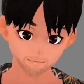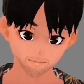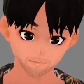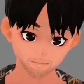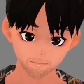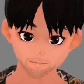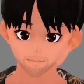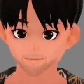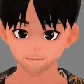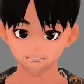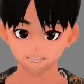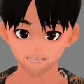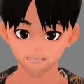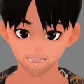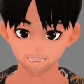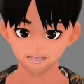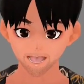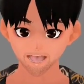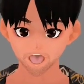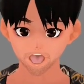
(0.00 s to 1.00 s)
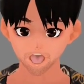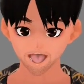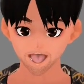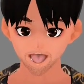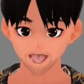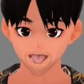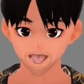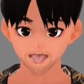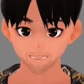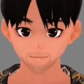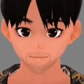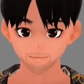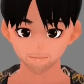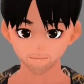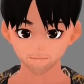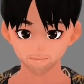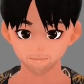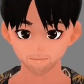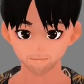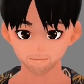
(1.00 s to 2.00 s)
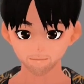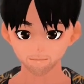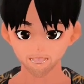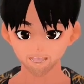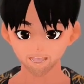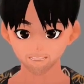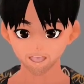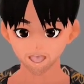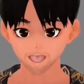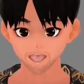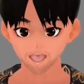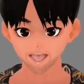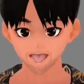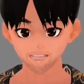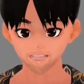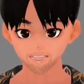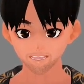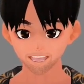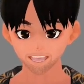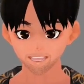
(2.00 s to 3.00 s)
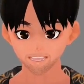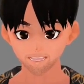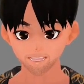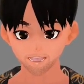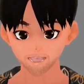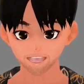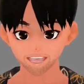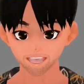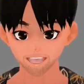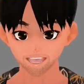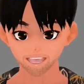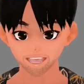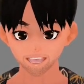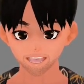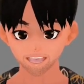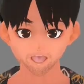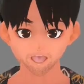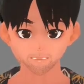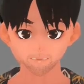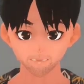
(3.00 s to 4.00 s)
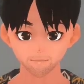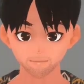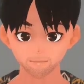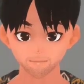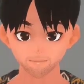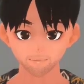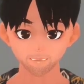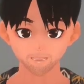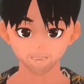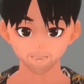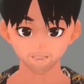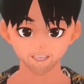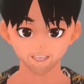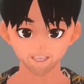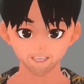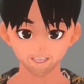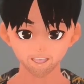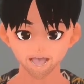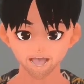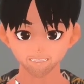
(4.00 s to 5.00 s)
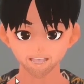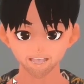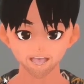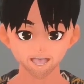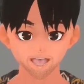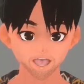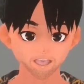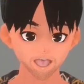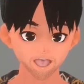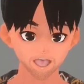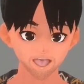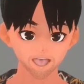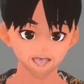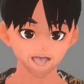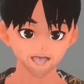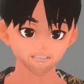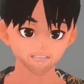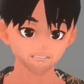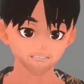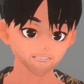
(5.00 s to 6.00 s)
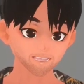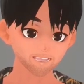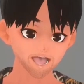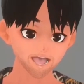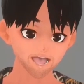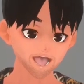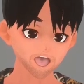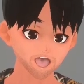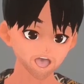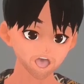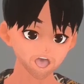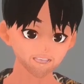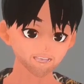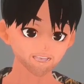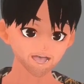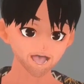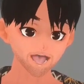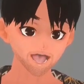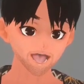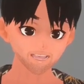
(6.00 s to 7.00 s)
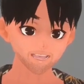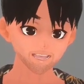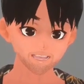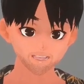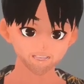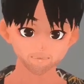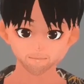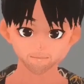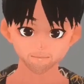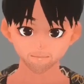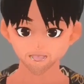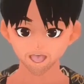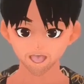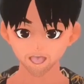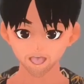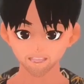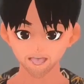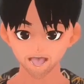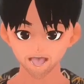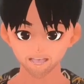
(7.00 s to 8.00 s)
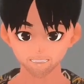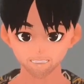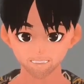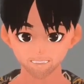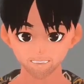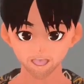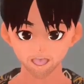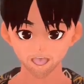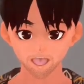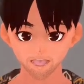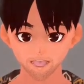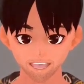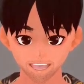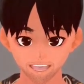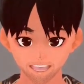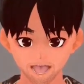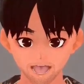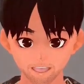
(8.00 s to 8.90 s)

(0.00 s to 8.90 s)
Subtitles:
But if you go into bloom, you can enable it. And then it's kind of gonna light up a little bit. Let's put it on